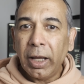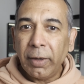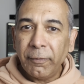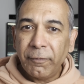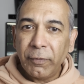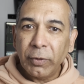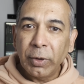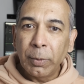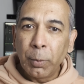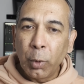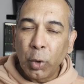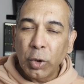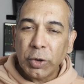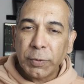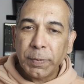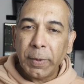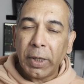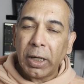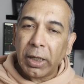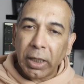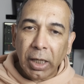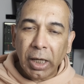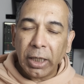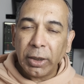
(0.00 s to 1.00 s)
And for the most
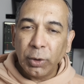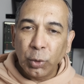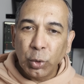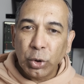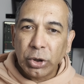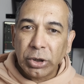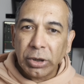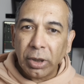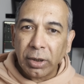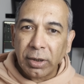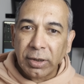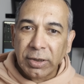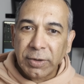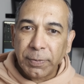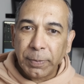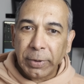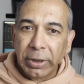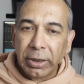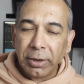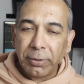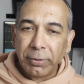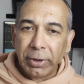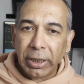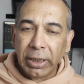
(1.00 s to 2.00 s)
part, I use shutter
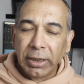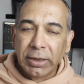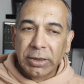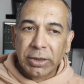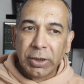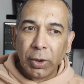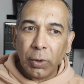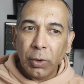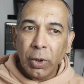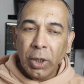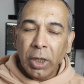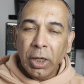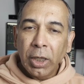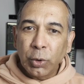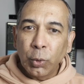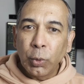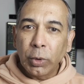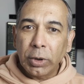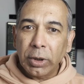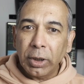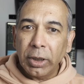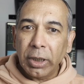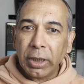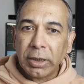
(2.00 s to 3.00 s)
speed, right? So 2
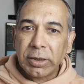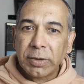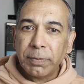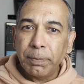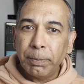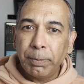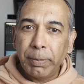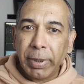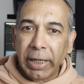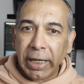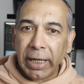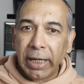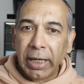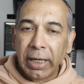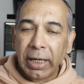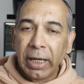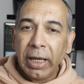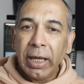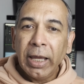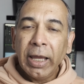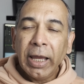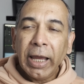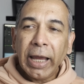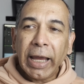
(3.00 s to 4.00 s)
clicks, bang.
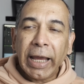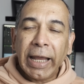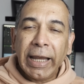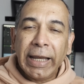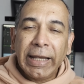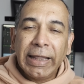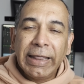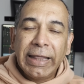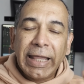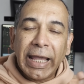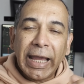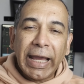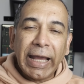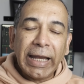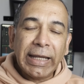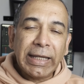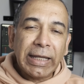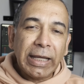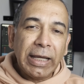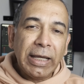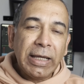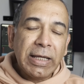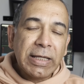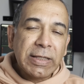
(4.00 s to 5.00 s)
And that
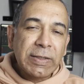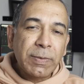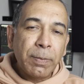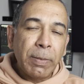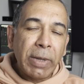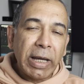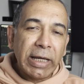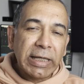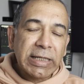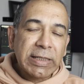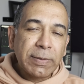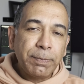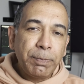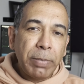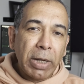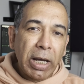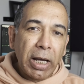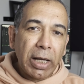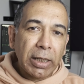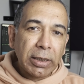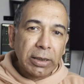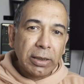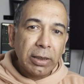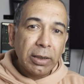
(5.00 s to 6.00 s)
is my
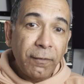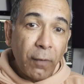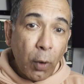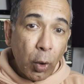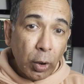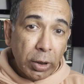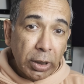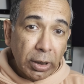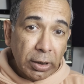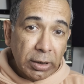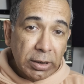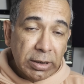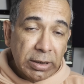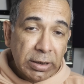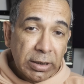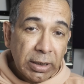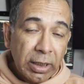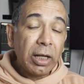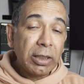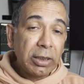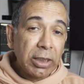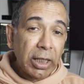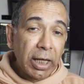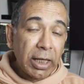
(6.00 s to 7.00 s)
spot focus
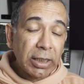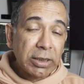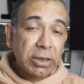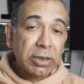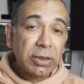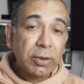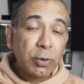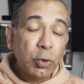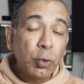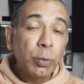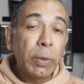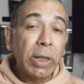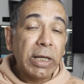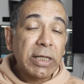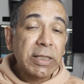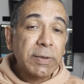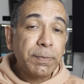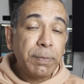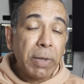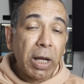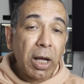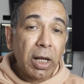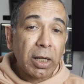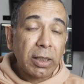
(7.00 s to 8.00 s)
attached to my
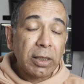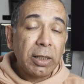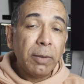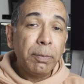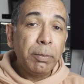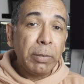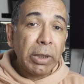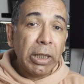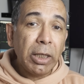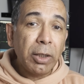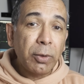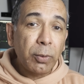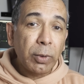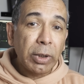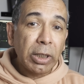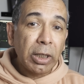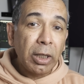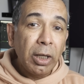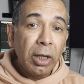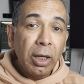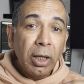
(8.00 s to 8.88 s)
spot metering.